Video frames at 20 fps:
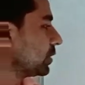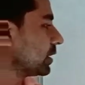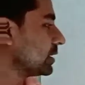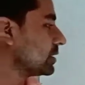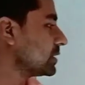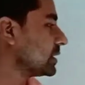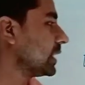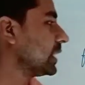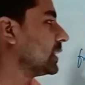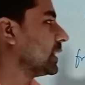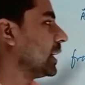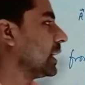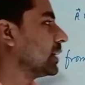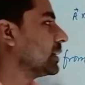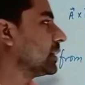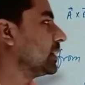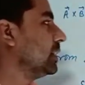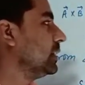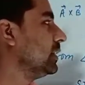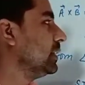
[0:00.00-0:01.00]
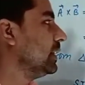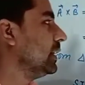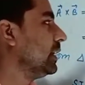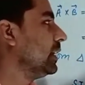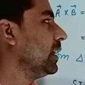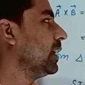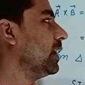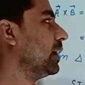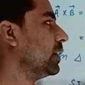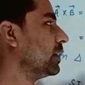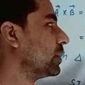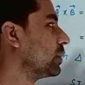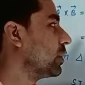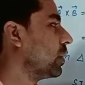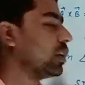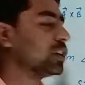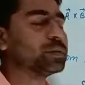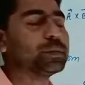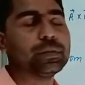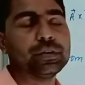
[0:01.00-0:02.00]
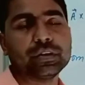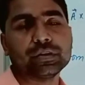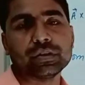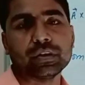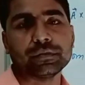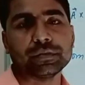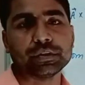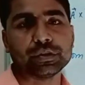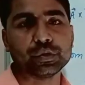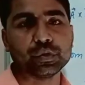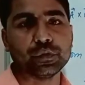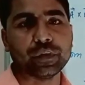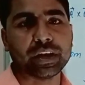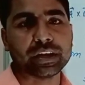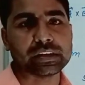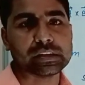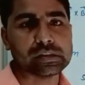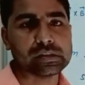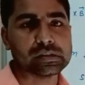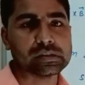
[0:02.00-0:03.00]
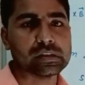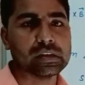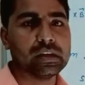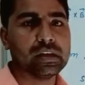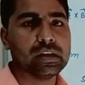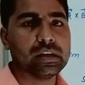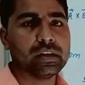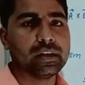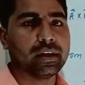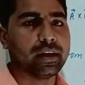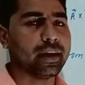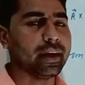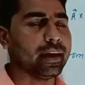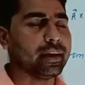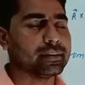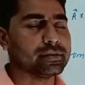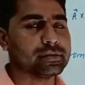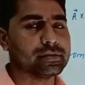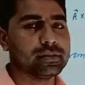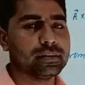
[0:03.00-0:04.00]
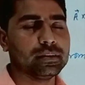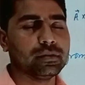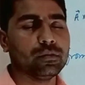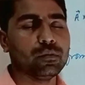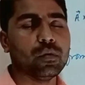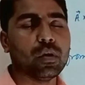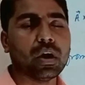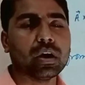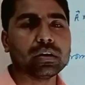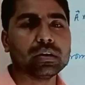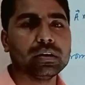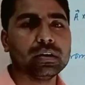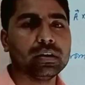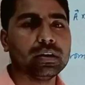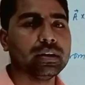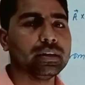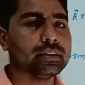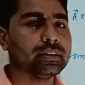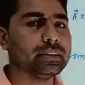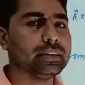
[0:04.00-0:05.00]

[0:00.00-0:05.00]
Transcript: you can say that the cross product of the two vectors is what?